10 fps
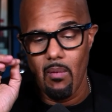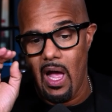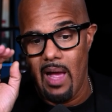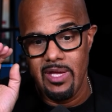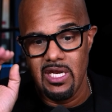
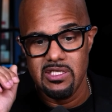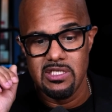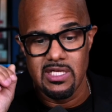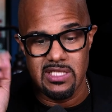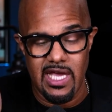I mean, it's
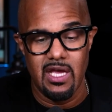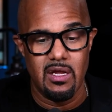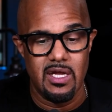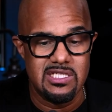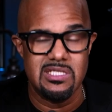
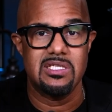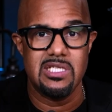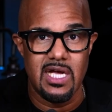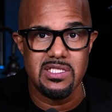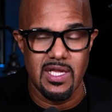ill, it's
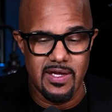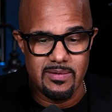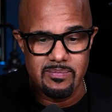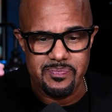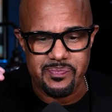disgusting,